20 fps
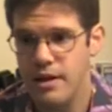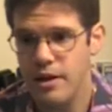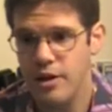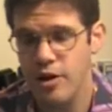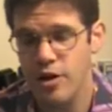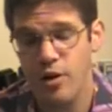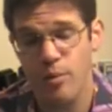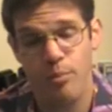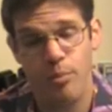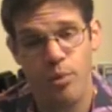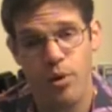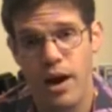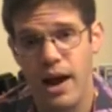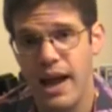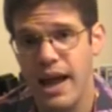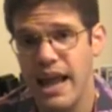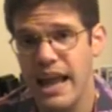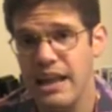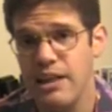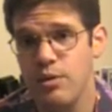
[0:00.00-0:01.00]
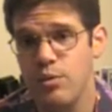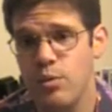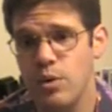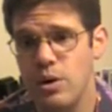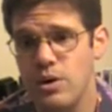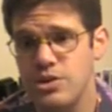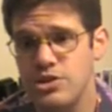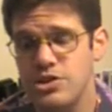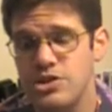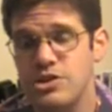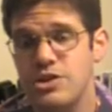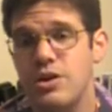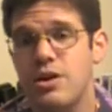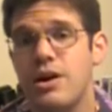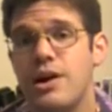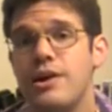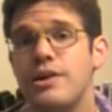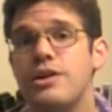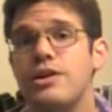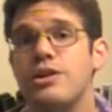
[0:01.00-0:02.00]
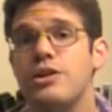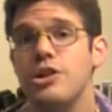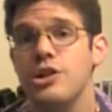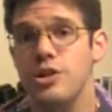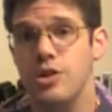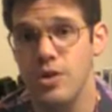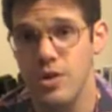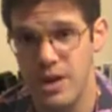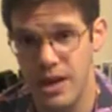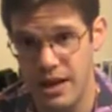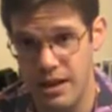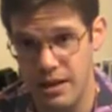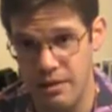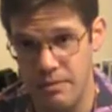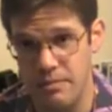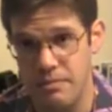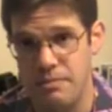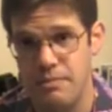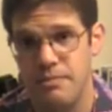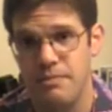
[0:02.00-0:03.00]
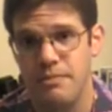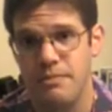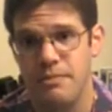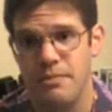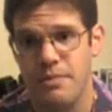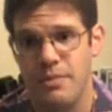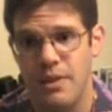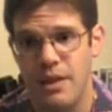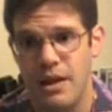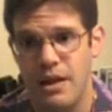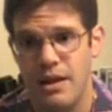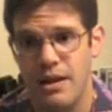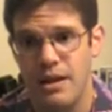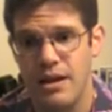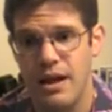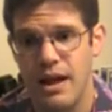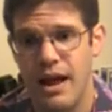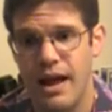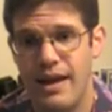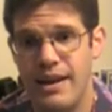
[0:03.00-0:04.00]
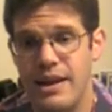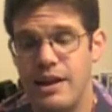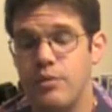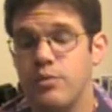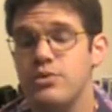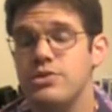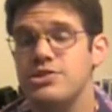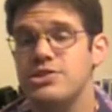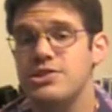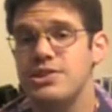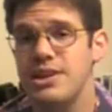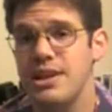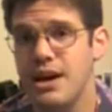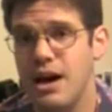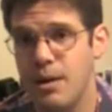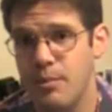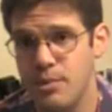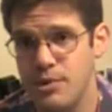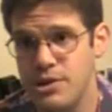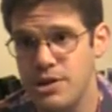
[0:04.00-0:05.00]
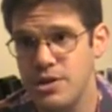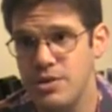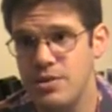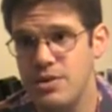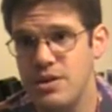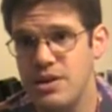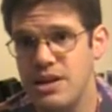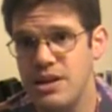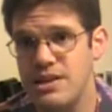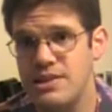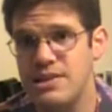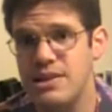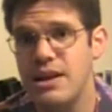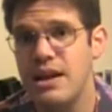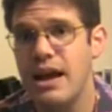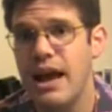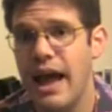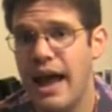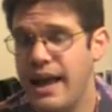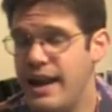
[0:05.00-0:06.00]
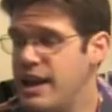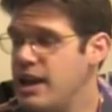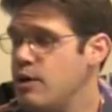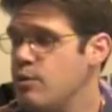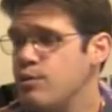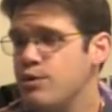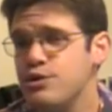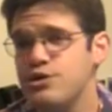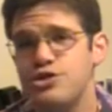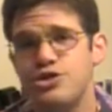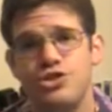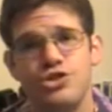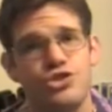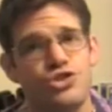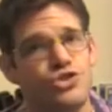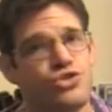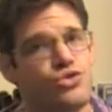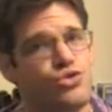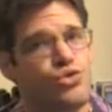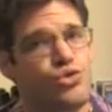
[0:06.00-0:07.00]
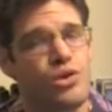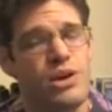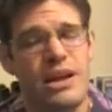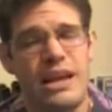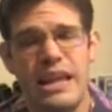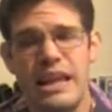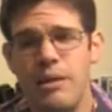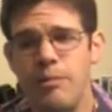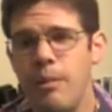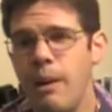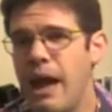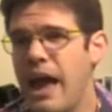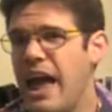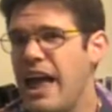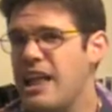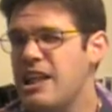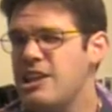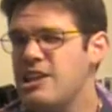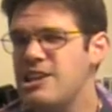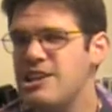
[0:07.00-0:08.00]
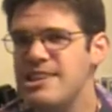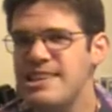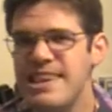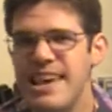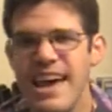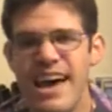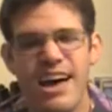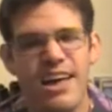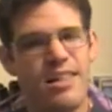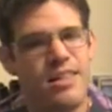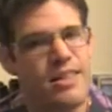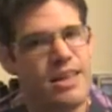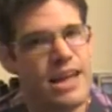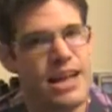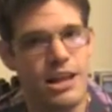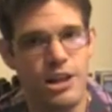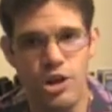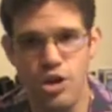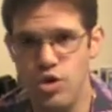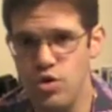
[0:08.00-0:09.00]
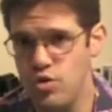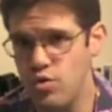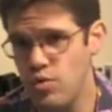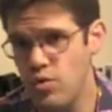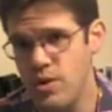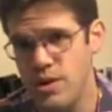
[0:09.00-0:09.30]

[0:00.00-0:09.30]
your brain will start looking and it will see opportunities and it will scream and yell at you.